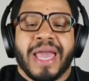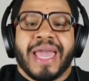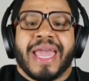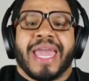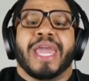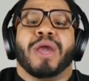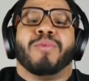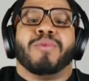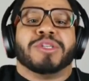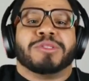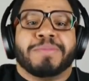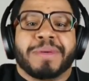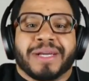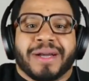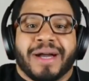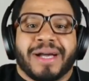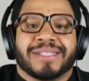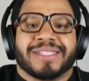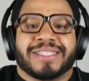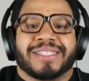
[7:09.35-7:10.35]
It was
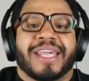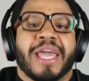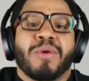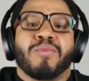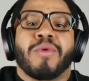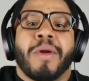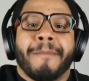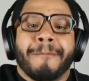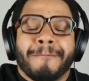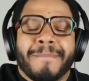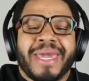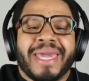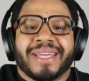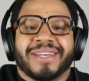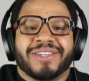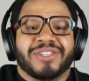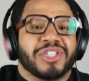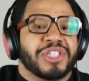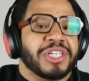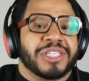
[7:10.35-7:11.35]
because they were
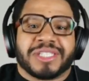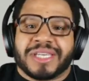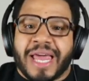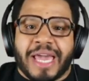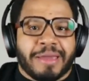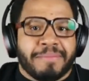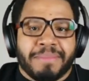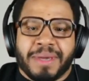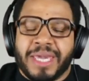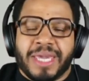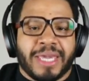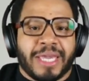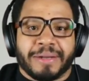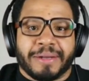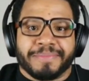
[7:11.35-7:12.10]
men just like me